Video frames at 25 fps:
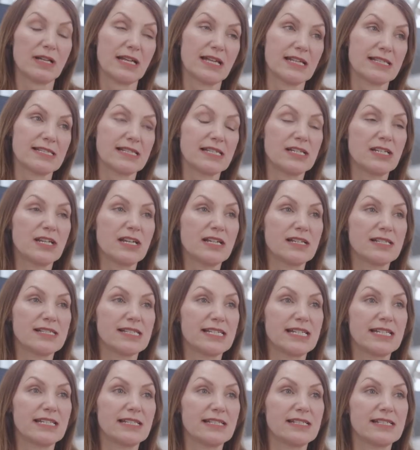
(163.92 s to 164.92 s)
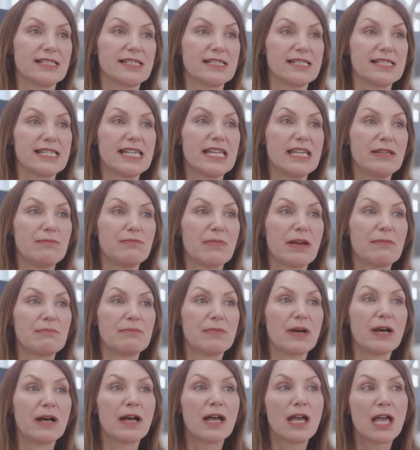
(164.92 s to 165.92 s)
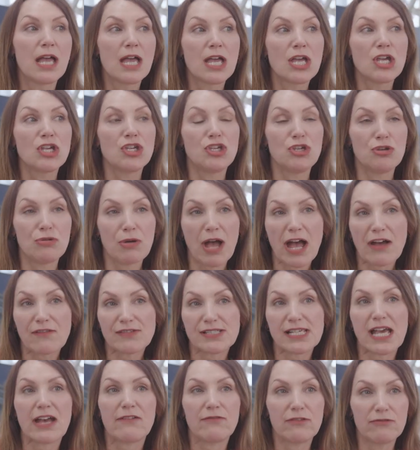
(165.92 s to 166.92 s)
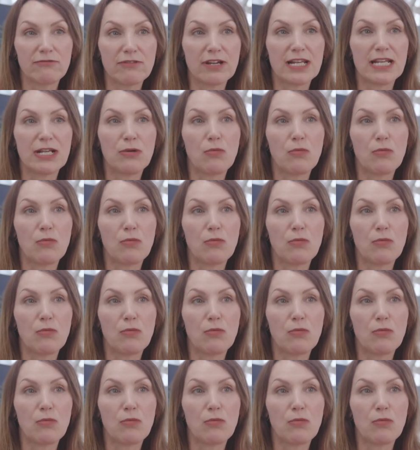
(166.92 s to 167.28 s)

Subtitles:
As a nursing team member, you have to have a really